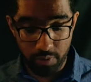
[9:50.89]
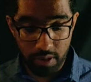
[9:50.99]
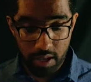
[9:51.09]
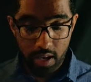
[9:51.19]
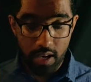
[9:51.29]

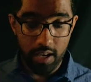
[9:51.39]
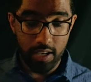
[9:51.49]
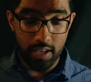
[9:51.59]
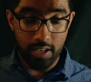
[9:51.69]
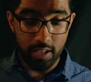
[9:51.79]

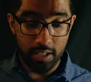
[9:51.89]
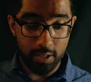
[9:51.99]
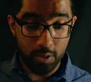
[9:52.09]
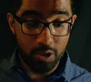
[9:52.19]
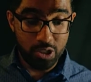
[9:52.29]

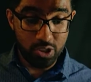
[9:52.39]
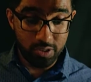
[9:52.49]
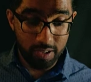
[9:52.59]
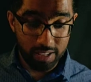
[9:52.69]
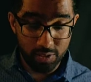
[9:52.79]

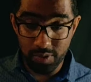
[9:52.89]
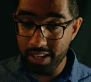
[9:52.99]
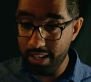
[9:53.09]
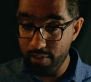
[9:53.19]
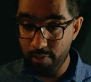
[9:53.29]
transfer in
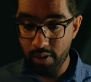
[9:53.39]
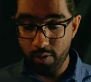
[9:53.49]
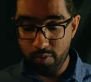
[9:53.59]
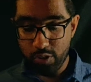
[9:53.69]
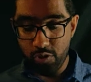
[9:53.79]

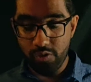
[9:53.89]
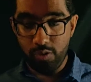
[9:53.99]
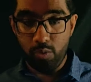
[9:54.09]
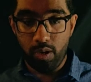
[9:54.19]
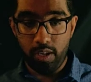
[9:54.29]
friction stir welding.